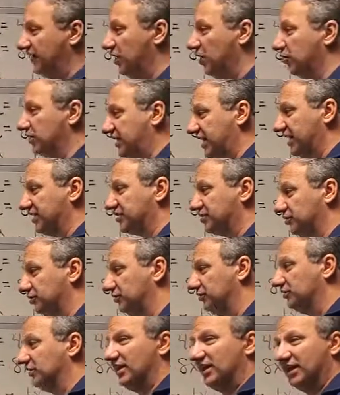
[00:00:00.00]
don't cancel,
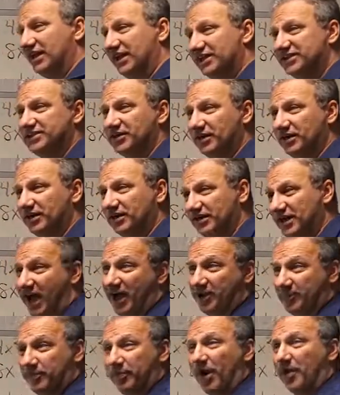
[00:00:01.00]
it's
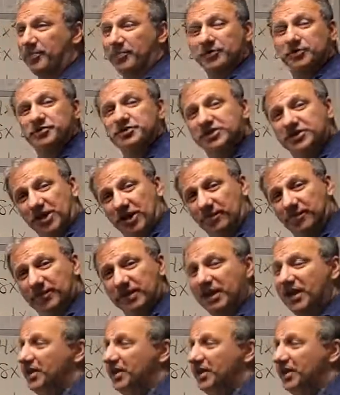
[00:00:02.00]
not a proper U-sub.